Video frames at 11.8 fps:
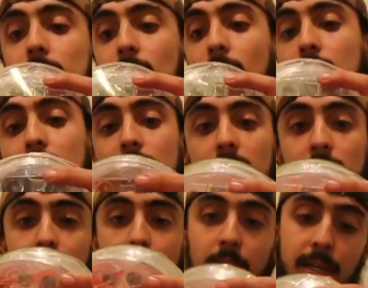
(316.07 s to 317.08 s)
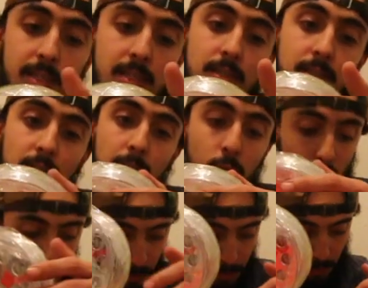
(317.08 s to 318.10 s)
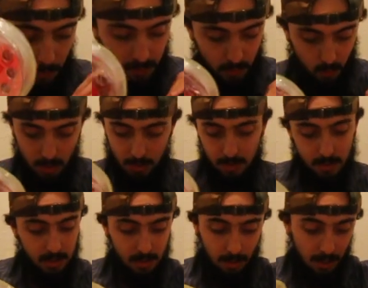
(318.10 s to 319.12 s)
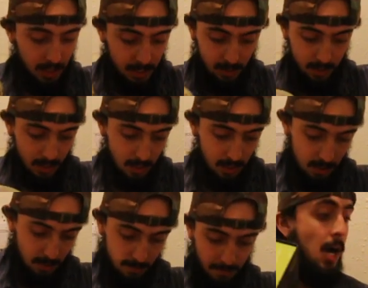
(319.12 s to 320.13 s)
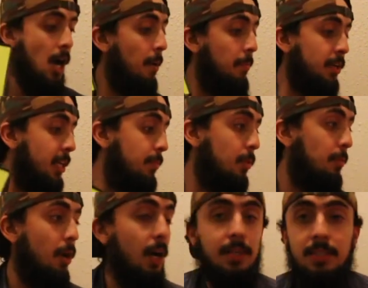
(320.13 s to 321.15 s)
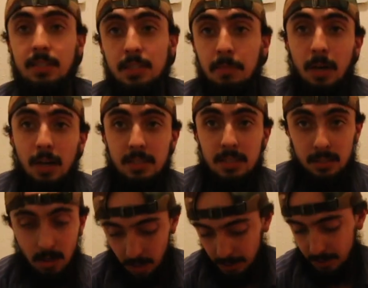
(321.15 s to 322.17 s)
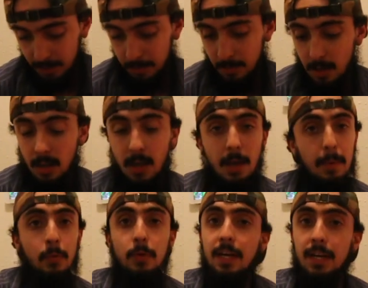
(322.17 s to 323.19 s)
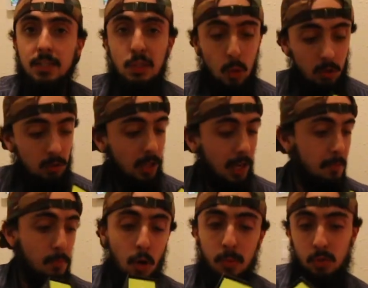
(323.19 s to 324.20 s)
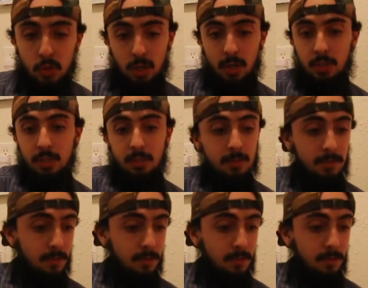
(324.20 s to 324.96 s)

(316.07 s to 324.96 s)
it's all in this, so I guess it's like waterproof as well. This is crazy, guys. I'm gonna keep the box because the box is awesome. But we got a solar light mobile charger,